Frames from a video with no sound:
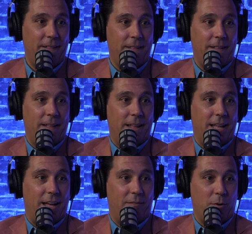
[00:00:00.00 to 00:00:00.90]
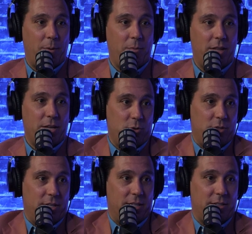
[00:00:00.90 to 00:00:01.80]
Uh, mm-hmm. for people that
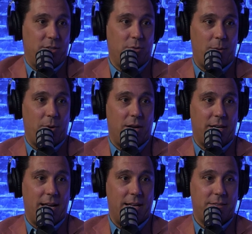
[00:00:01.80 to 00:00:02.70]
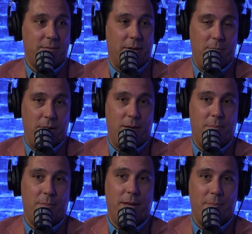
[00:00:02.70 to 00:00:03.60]
usually listen to our podcast, my
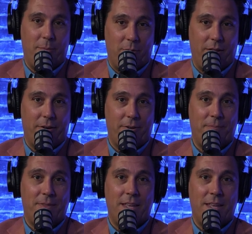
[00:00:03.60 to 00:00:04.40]
mom and my brother,